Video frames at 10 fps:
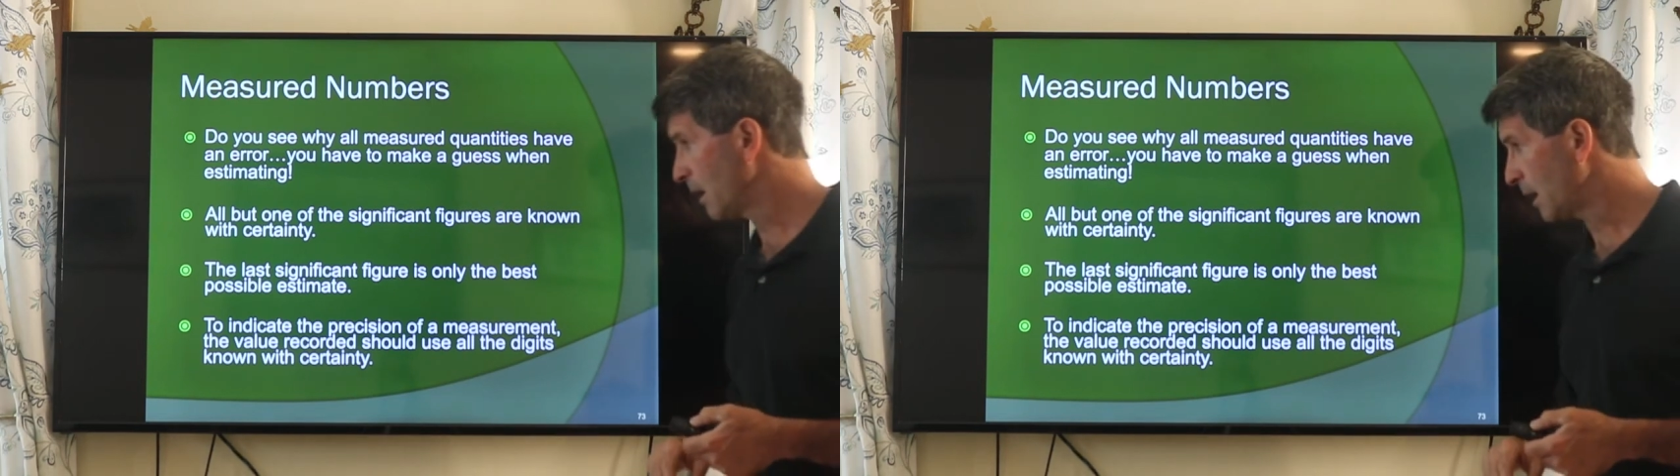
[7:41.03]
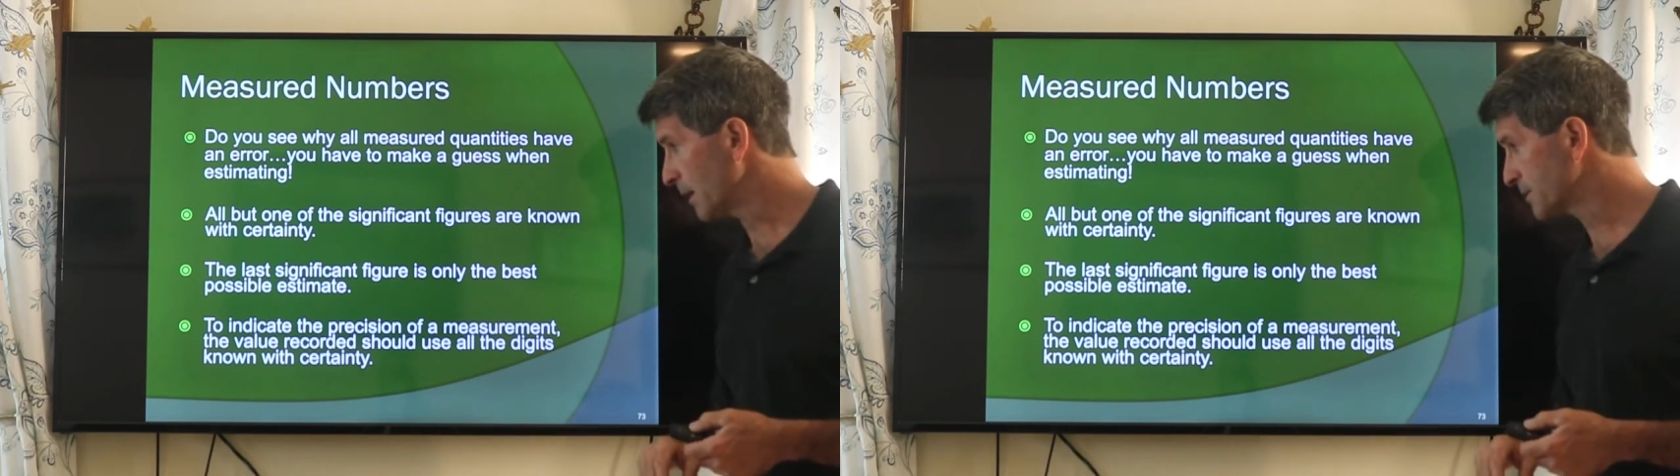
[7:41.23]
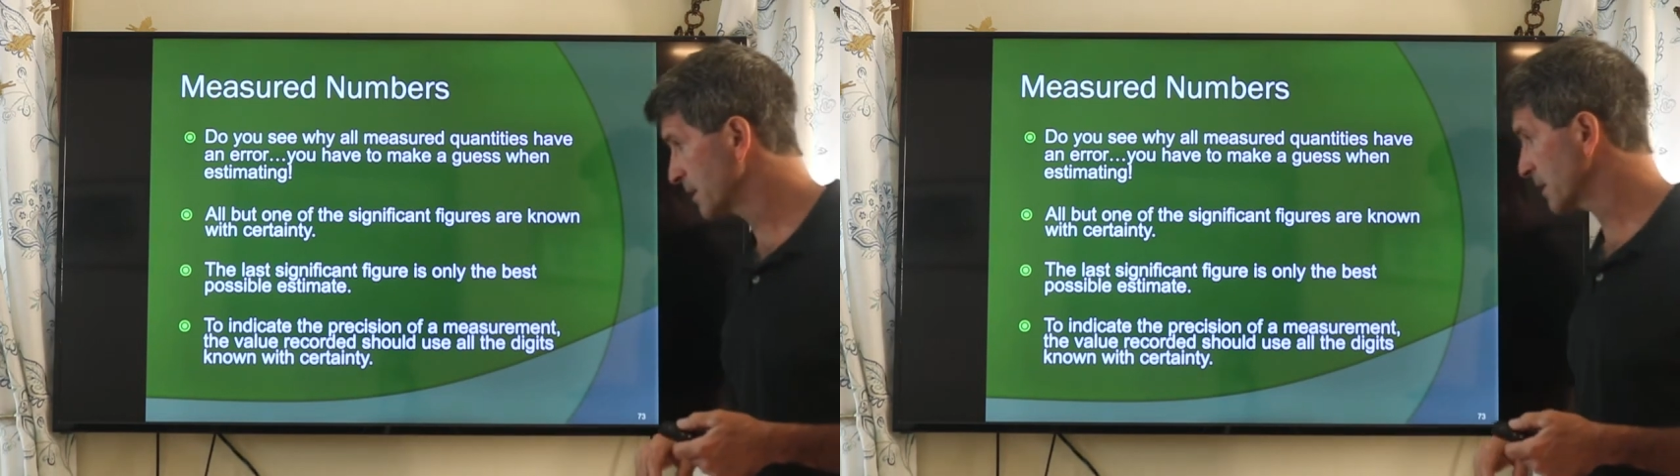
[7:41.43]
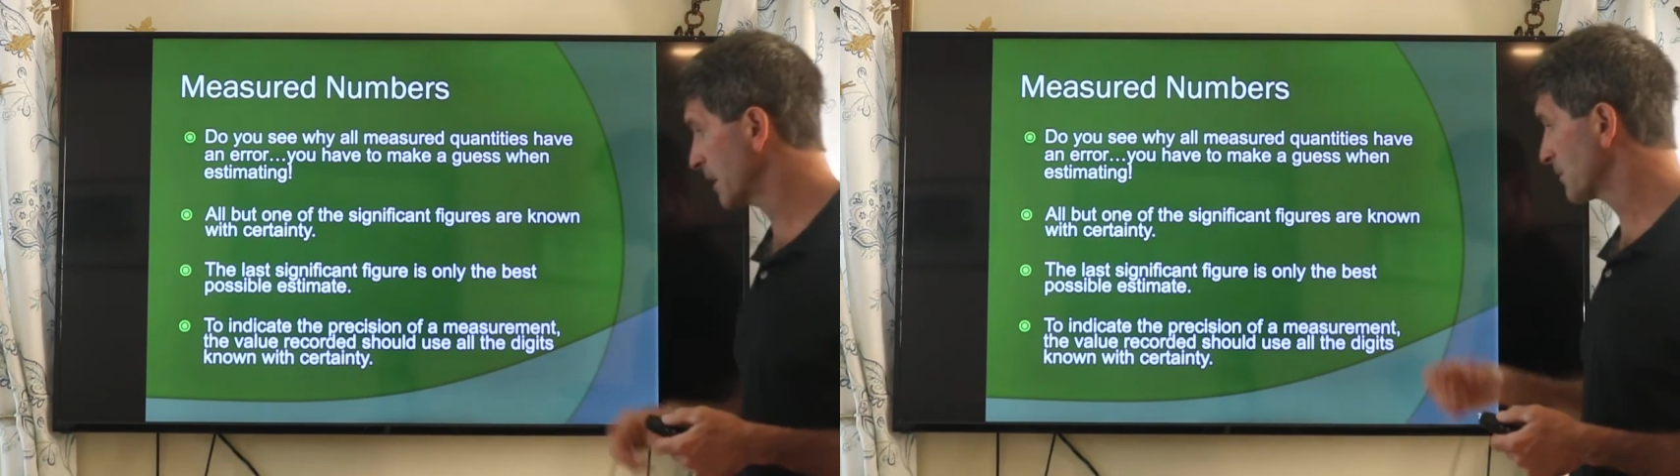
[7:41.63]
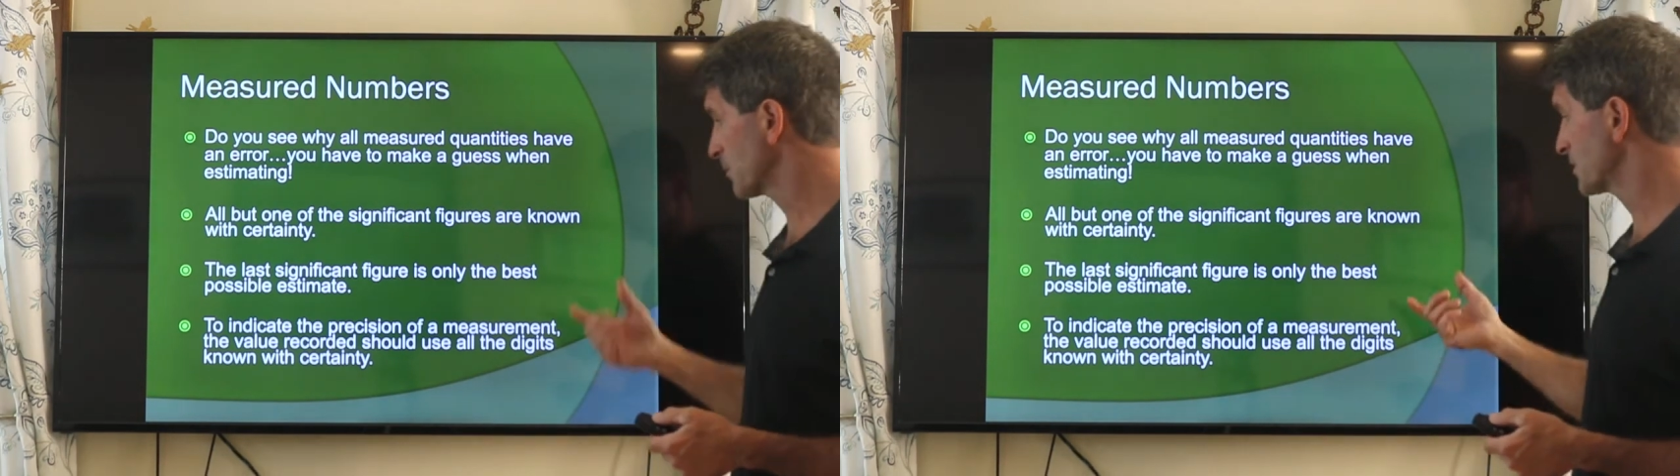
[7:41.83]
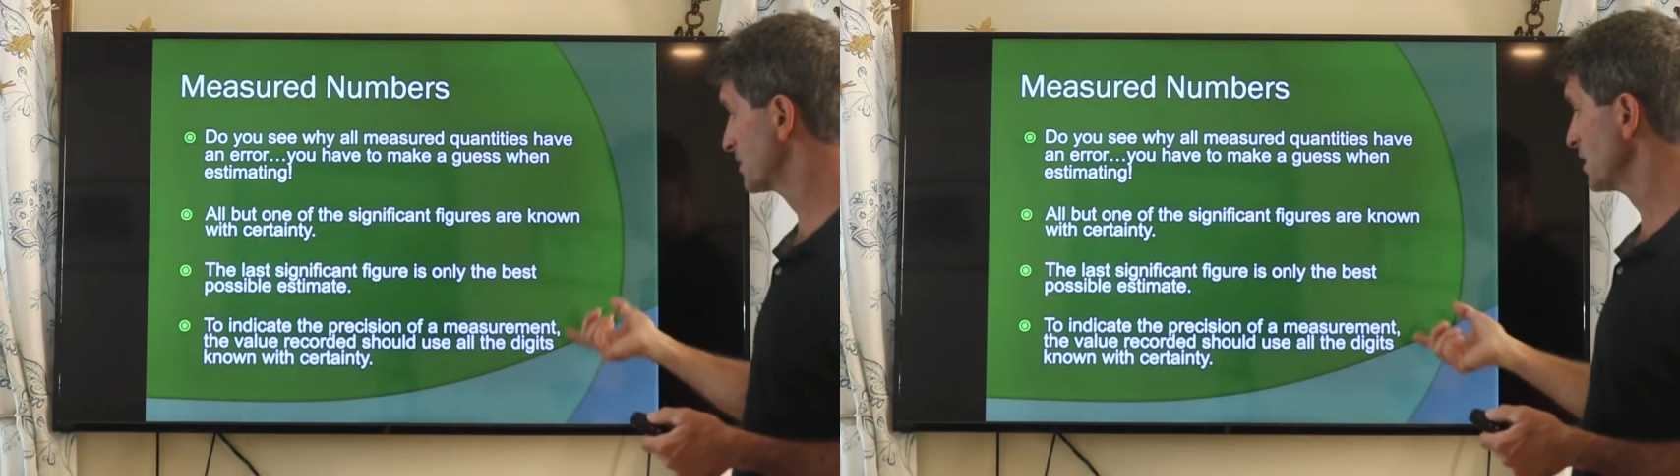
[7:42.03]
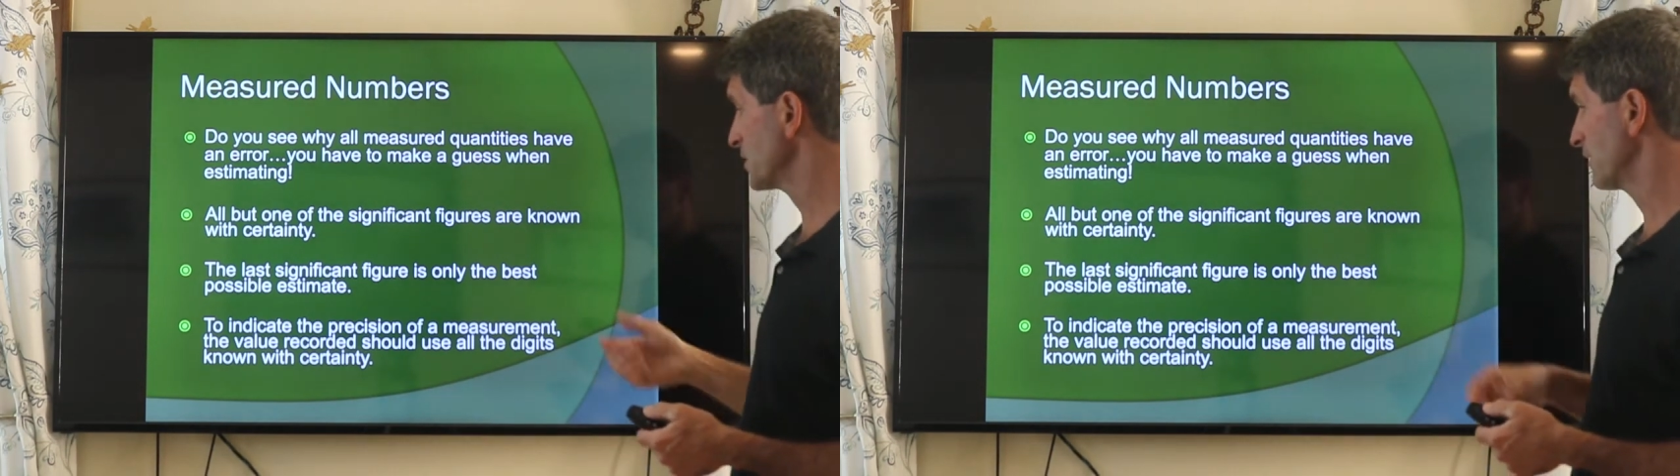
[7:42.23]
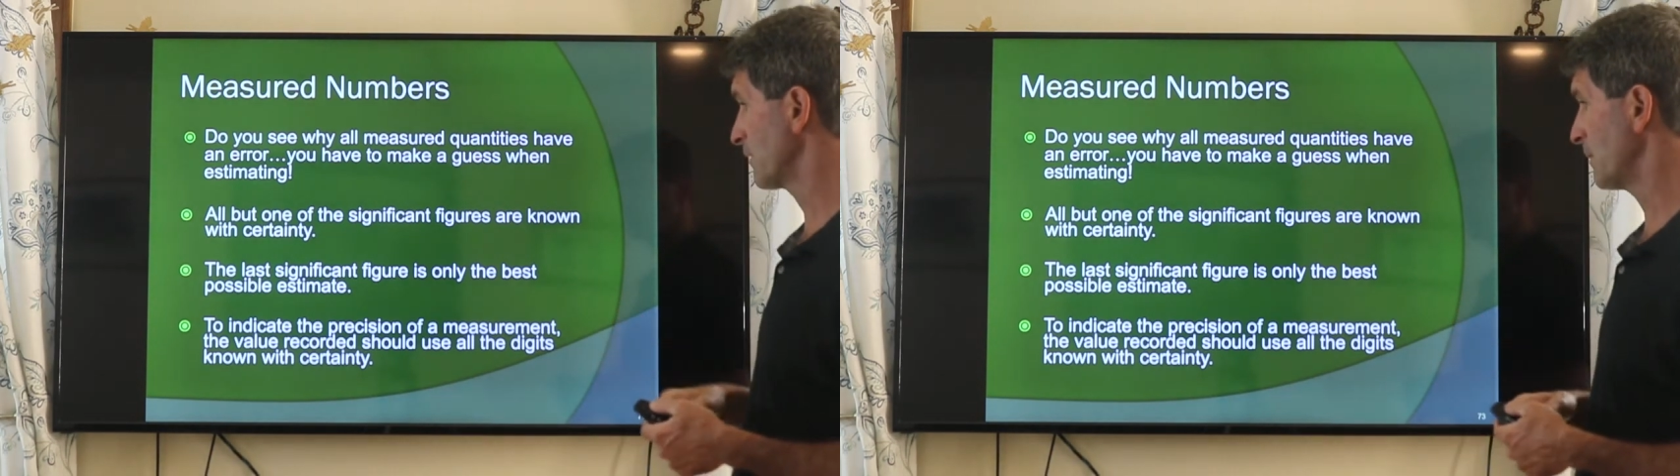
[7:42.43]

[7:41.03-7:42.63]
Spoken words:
To indicate the precision of a